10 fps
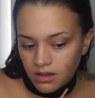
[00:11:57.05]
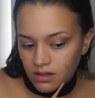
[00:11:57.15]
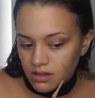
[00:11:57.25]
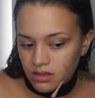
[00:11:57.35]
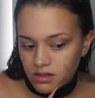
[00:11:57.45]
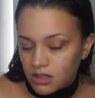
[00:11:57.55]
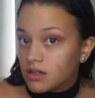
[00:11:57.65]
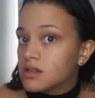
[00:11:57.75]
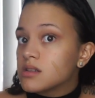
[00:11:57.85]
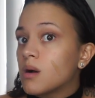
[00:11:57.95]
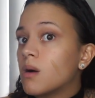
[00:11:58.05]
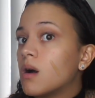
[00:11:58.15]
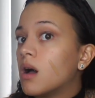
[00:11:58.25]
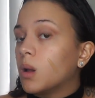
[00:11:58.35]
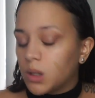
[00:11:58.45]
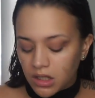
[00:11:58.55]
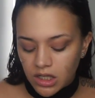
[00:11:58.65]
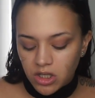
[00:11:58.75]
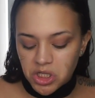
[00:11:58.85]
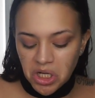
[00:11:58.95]
This is a
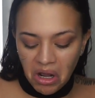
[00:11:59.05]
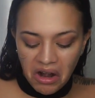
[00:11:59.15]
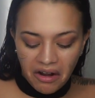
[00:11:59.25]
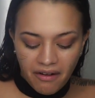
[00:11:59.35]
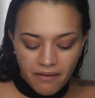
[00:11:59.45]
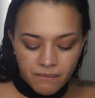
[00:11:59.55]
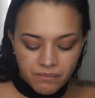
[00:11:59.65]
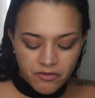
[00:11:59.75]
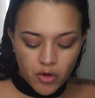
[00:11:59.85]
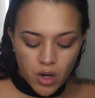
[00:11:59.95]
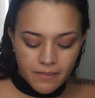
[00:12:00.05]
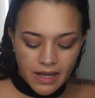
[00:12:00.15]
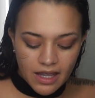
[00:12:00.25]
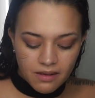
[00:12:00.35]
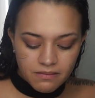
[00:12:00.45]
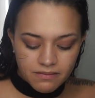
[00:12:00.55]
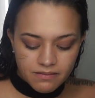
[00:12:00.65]
little dark for me.